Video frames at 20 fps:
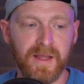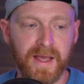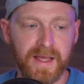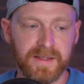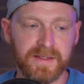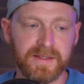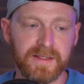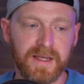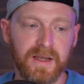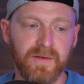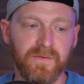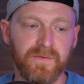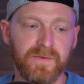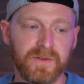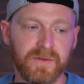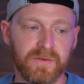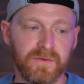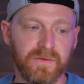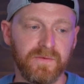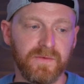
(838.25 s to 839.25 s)
landscape
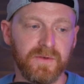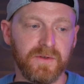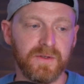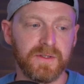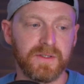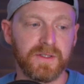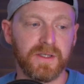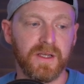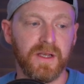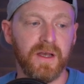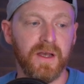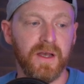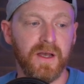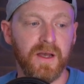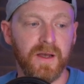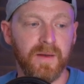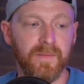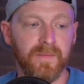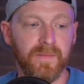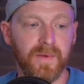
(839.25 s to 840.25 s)
photographers,
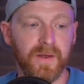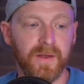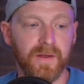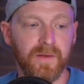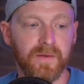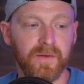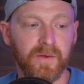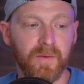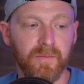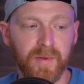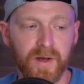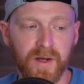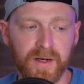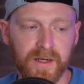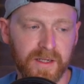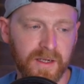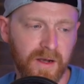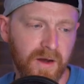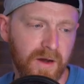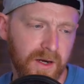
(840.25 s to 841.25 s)

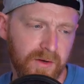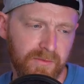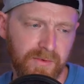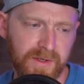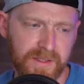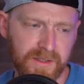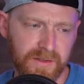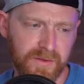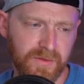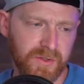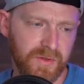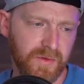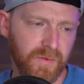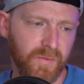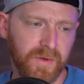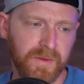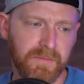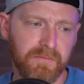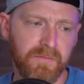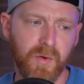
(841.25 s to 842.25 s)
combining high resolution
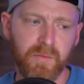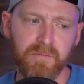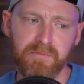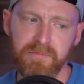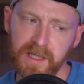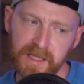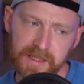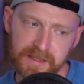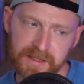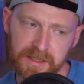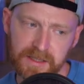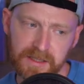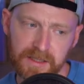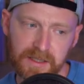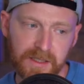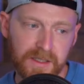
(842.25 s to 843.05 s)
with mobility.